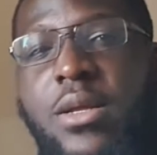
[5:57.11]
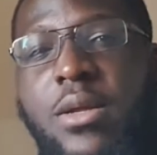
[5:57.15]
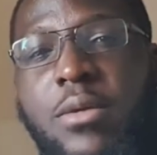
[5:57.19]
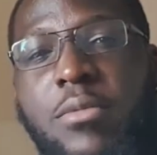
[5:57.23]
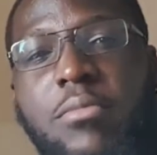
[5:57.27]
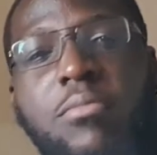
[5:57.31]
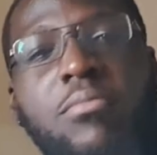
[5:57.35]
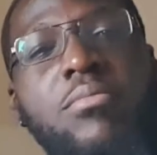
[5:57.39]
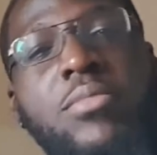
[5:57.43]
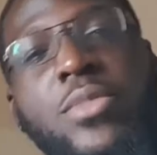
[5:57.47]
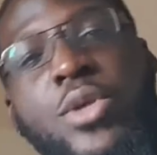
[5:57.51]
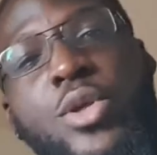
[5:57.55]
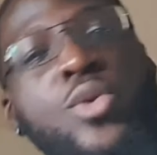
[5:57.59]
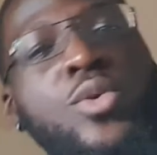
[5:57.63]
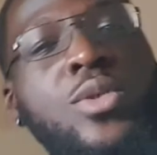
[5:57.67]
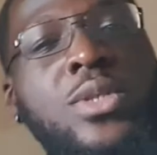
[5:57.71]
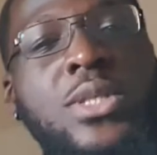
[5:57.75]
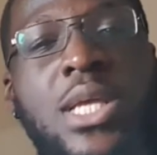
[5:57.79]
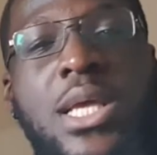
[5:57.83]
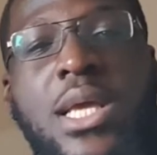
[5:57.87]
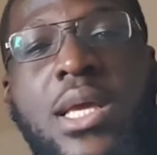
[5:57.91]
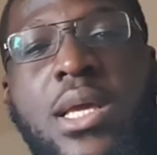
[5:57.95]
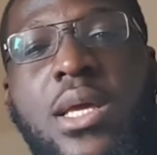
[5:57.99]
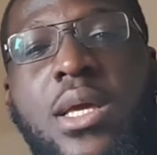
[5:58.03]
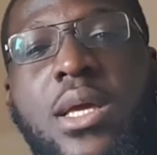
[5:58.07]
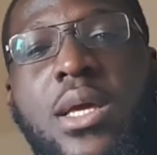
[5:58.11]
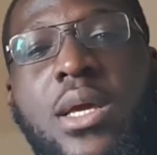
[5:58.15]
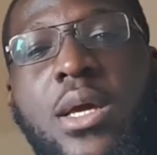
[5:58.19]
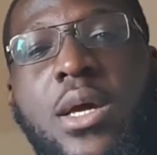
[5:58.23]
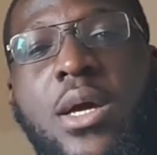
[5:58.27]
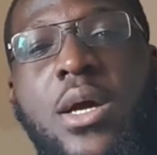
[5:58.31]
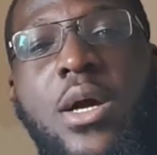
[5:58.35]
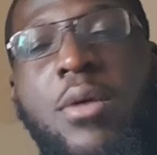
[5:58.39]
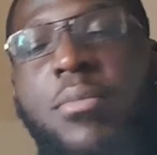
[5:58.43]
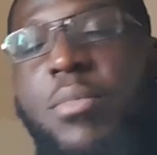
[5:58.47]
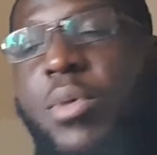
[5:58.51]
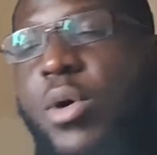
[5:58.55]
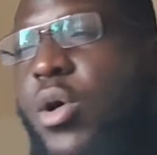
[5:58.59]
music
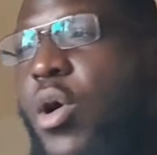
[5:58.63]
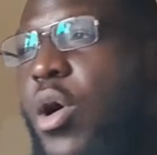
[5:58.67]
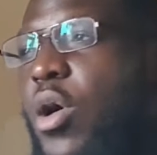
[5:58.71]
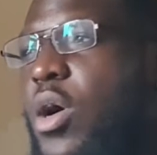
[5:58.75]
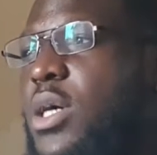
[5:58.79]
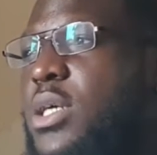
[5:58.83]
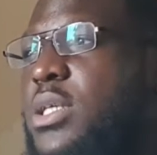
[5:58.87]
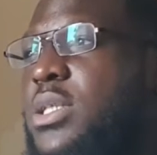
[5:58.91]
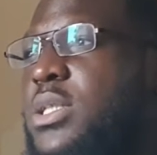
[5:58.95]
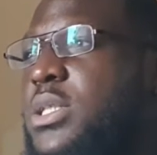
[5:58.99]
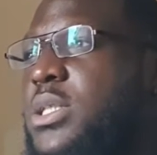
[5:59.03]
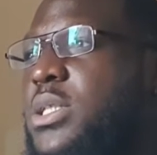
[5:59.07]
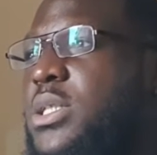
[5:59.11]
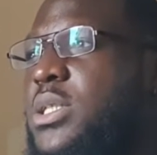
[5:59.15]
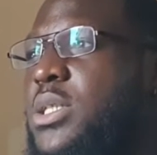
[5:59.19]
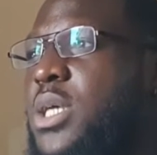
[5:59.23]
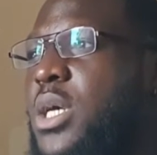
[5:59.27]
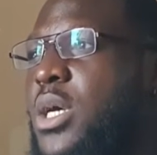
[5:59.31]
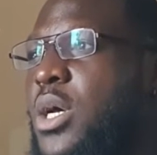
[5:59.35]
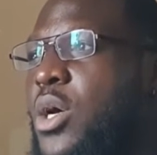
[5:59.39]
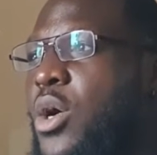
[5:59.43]
because